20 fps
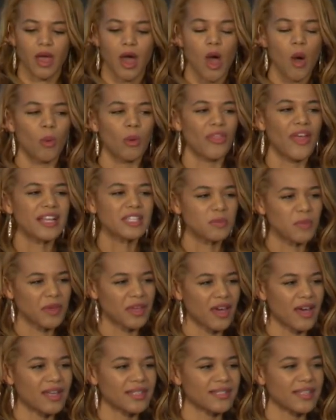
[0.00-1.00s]
Well, that's
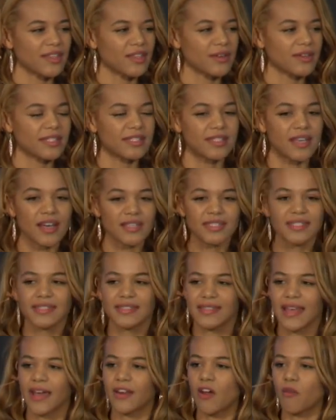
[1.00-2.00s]
because there are a certain
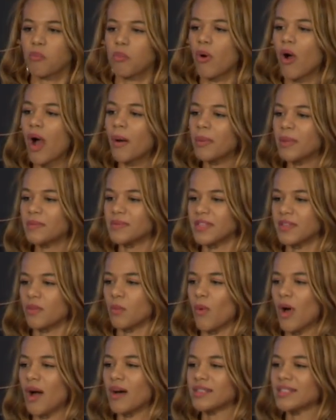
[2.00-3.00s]
set of problems in the
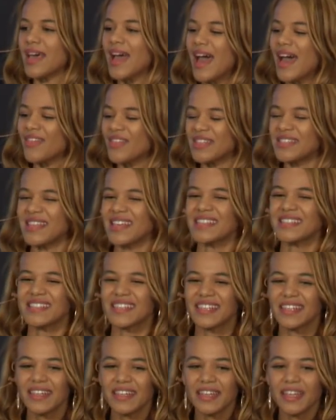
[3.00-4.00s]
world that take
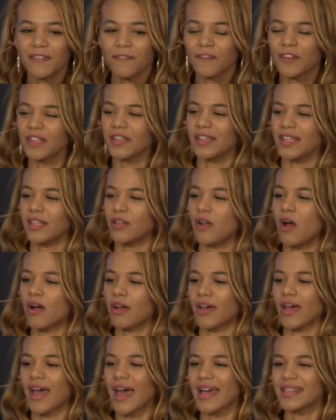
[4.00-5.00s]
significantly
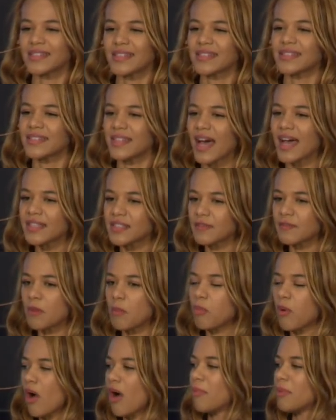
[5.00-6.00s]
longer as the size of the
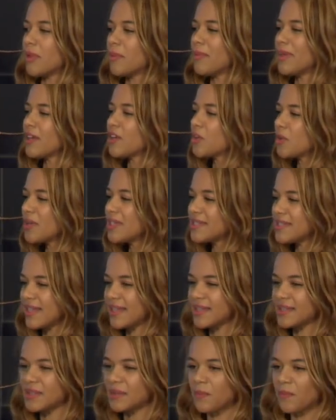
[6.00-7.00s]
problem
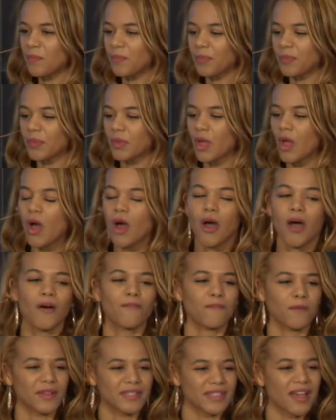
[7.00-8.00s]
increases.
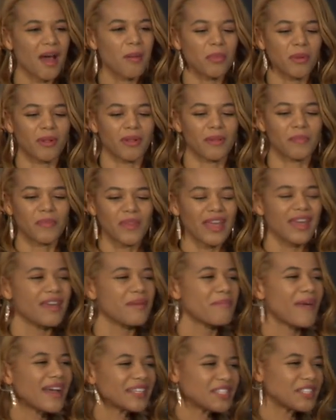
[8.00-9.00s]
For example,
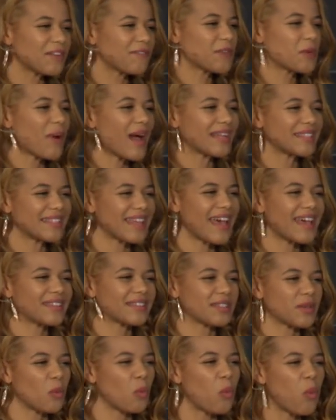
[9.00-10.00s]
imagine if you had to
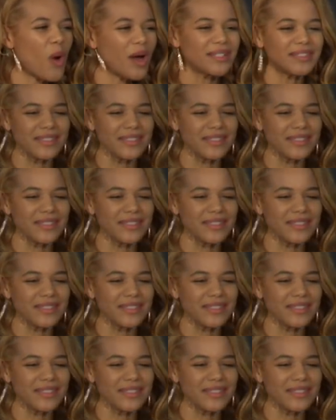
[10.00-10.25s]
enter one